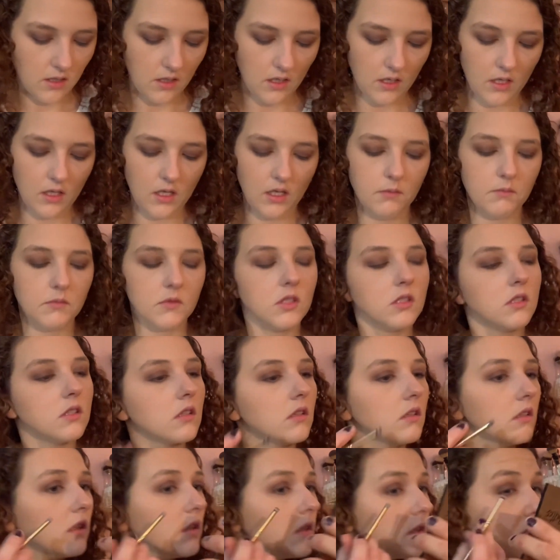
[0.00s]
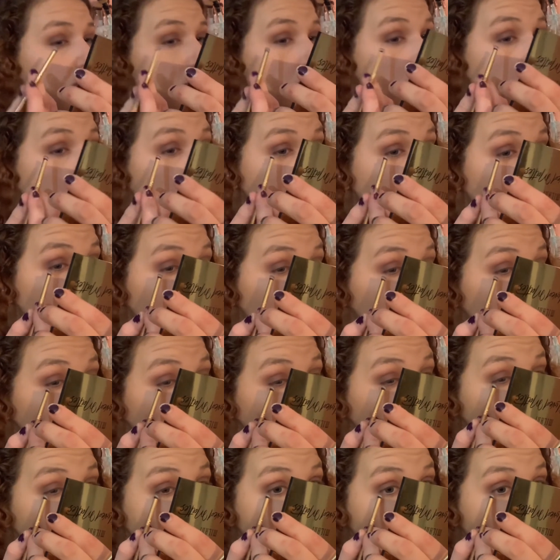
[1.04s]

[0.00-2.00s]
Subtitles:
and I'm just gonna smoke it